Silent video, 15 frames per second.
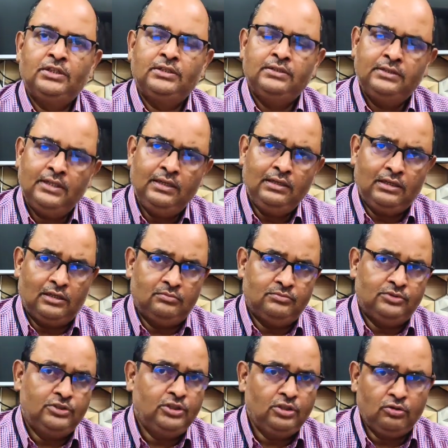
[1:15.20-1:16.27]
Then
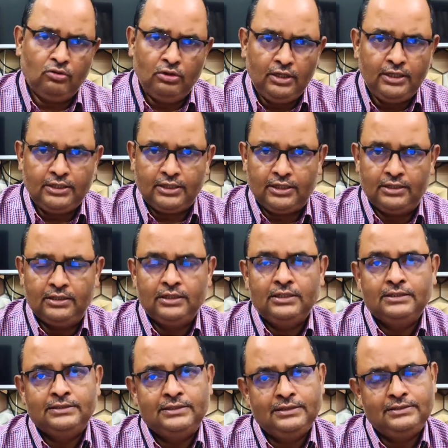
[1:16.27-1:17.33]
comes the collateral.
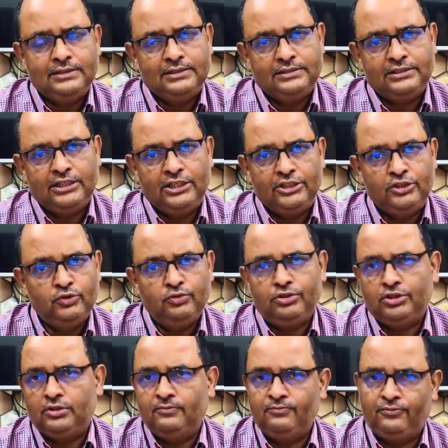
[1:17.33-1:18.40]
This is a new
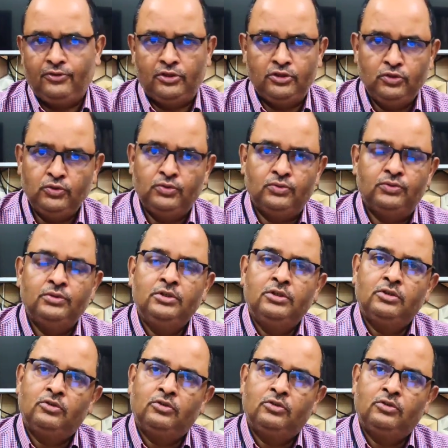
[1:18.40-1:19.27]
term for you.